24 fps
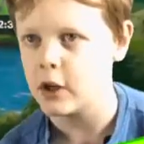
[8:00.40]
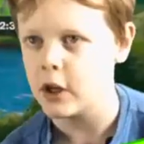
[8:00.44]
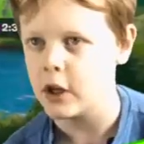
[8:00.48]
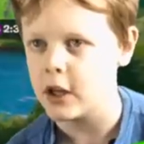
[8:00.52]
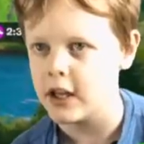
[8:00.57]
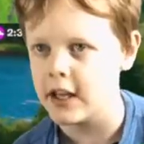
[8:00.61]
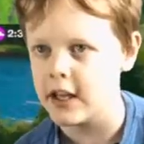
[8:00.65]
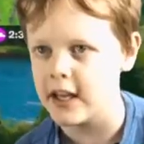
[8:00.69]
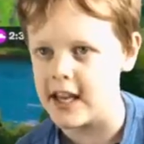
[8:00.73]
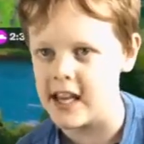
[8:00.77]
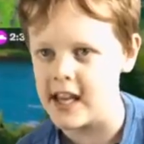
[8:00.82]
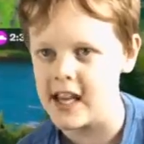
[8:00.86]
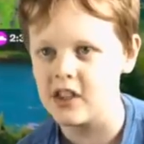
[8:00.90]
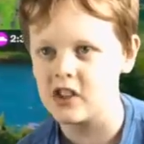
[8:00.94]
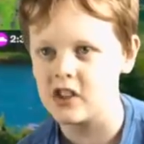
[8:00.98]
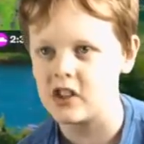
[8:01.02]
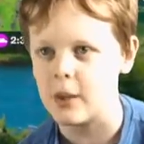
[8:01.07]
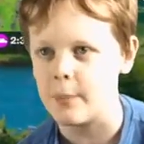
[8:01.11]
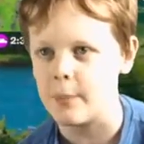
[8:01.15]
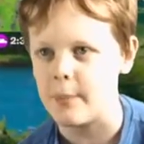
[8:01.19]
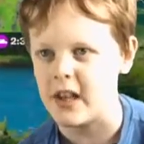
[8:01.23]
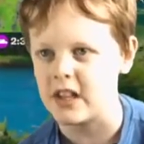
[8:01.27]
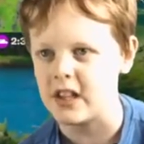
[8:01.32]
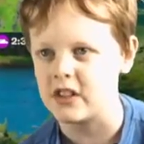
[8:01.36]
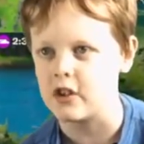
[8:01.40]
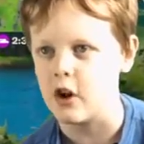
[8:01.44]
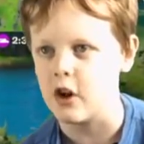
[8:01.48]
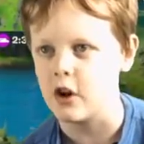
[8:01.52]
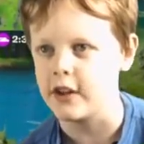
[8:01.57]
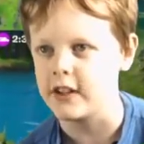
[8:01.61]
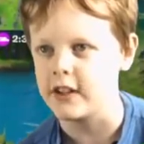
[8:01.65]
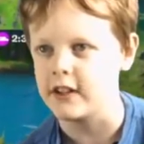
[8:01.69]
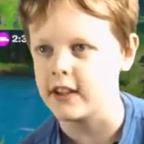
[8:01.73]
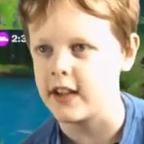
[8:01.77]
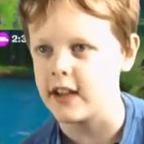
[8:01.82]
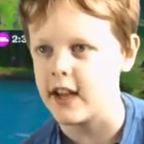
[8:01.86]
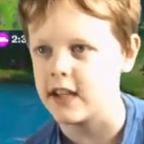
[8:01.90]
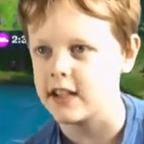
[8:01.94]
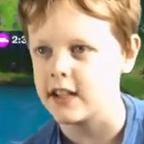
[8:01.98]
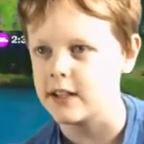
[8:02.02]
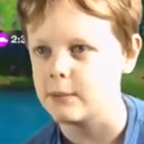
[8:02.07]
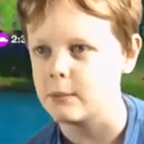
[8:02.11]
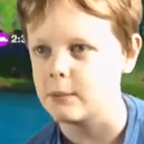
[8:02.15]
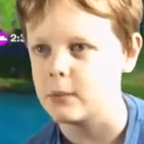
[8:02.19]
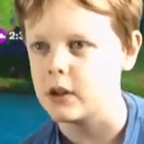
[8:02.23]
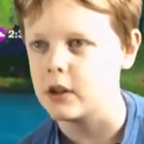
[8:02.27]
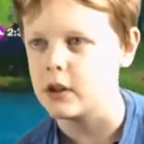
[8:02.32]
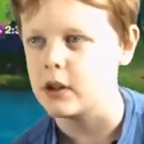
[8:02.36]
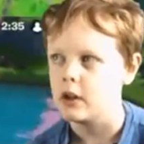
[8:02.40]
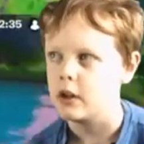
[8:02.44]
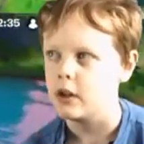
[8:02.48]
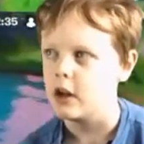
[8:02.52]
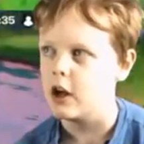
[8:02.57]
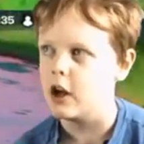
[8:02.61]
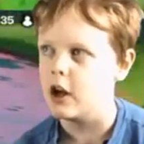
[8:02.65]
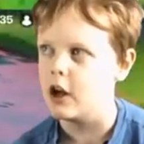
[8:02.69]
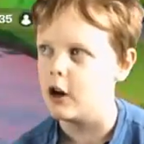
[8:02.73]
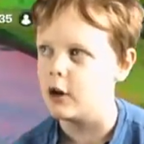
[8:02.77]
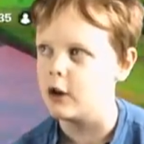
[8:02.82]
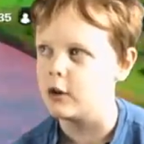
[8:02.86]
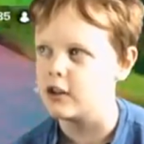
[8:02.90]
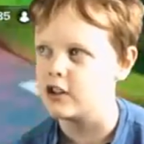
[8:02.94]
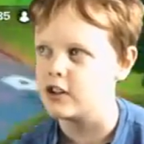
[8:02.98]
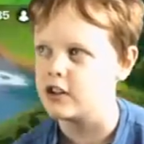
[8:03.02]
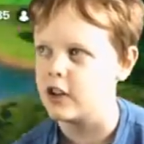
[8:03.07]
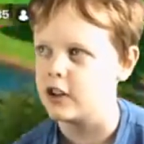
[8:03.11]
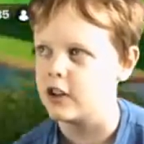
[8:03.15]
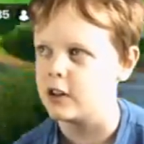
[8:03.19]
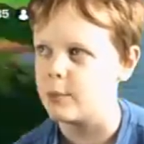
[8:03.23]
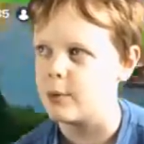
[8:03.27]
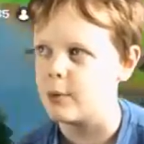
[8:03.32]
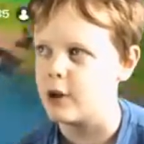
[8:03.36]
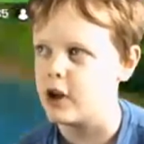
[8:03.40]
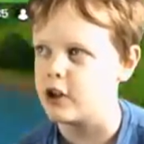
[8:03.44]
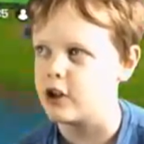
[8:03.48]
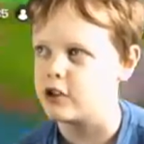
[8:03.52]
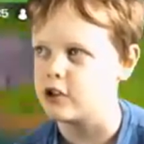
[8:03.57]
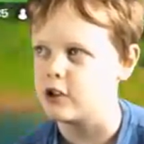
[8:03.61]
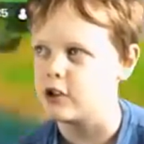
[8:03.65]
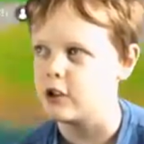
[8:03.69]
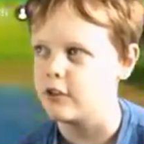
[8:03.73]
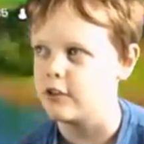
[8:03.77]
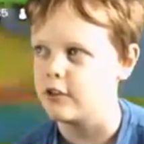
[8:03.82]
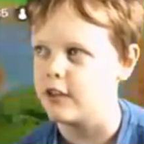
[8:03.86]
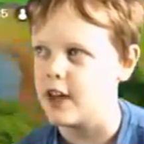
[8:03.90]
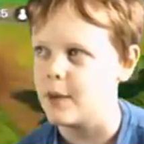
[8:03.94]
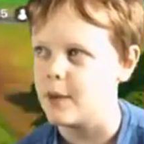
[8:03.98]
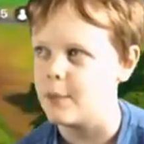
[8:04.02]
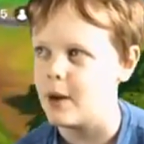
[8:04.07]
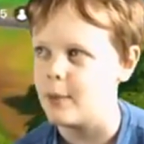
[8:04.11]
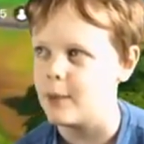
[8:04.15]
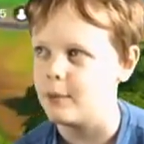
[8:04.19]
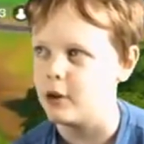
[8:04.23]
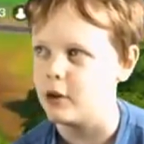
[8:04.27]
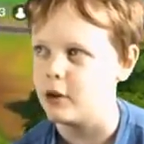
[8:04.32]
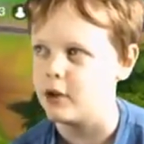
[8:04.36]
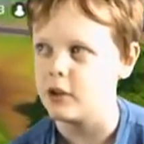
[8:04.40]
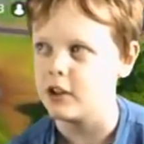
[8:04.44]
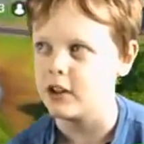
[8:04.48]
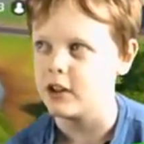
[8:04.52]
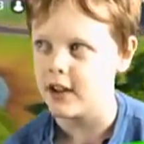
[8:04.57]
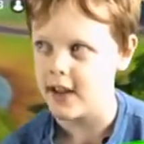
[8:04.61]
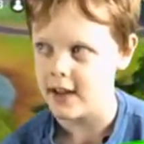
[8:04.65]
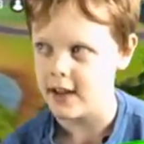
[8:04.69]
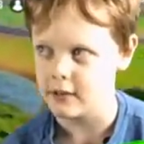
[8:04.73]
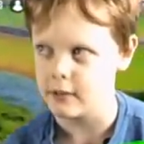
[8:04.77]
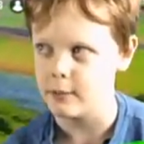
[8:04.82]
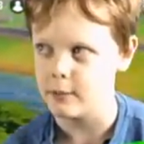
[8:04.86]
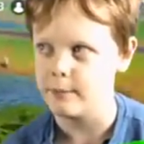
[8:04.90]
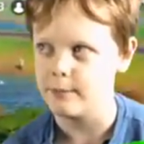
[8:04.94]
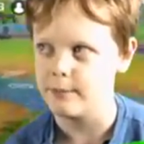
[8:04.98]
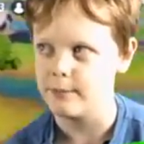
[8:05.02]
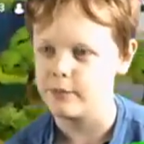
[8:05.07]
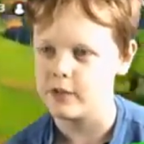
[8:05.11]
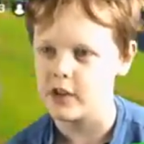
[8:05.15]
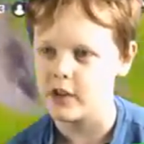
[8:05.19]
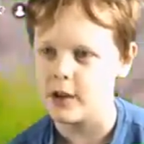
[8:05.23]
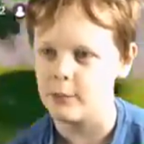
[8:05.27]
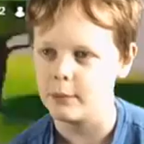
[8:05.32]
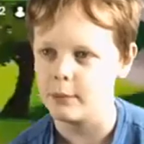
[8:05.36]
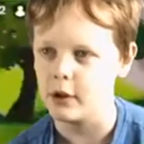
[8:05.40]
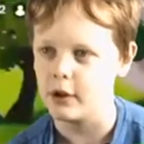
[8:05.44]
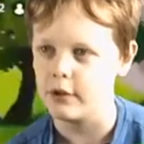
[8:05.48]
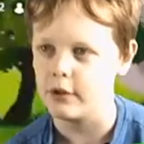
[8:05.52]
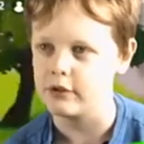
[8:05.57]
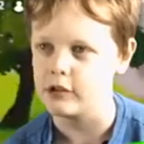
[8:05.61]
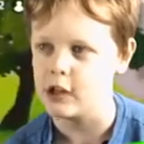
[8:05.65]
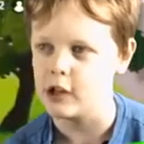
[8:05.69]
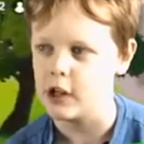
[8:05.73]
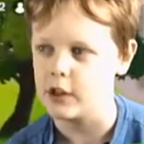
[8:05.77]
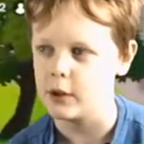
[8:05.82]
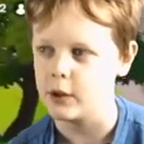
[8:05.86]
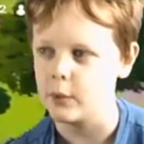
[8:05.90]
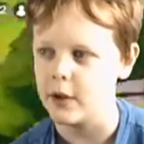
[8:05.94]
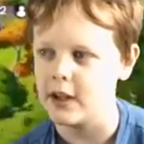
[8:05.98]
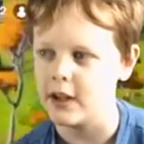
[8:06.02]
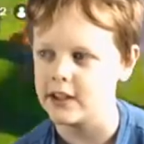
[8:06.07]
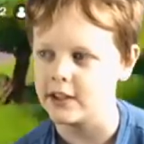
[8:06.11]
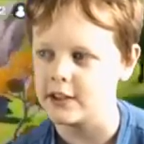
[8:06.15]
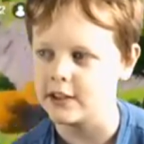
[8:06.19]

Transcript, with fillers: It is the best gun in the game. Uh oh there's another person over there, but I'm not going to get them. I'm going to fly away.